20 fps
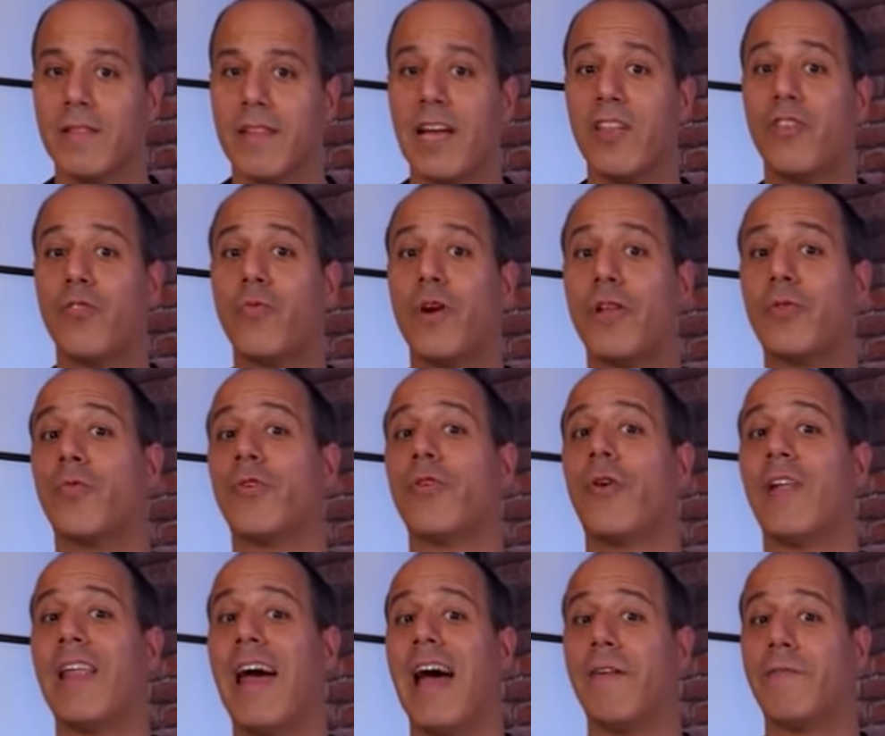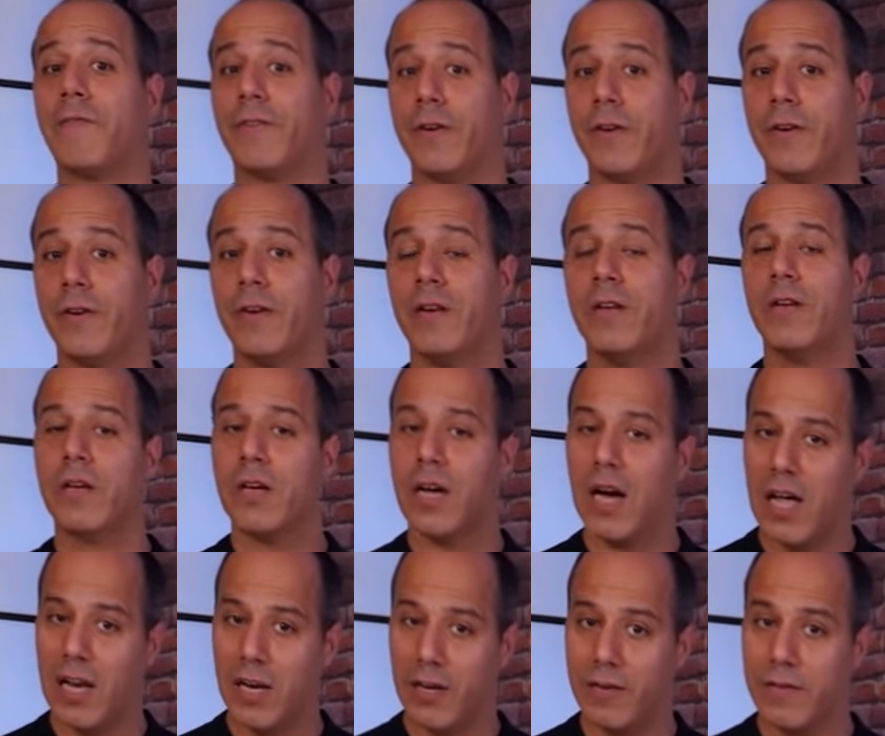That's what we're all after,
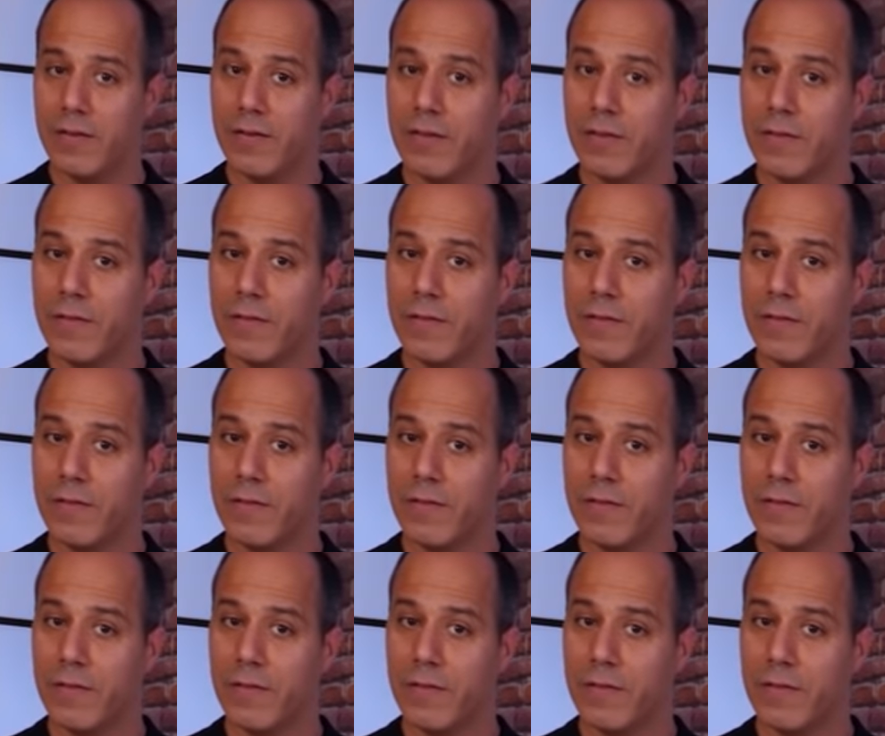colors.